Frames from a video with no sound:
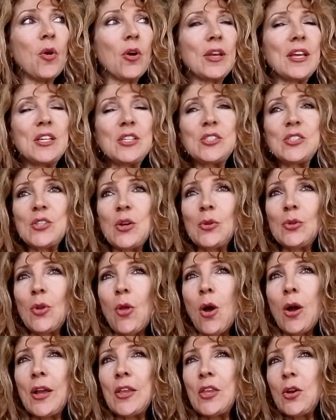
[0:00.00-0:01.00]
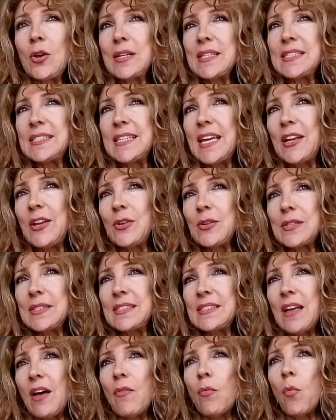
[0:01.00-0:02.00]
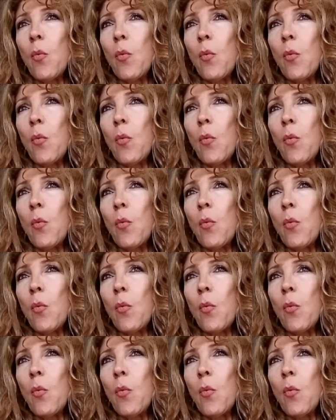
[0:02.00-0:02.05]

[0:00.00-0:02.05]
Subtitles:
working so long and you're going to say to yourself,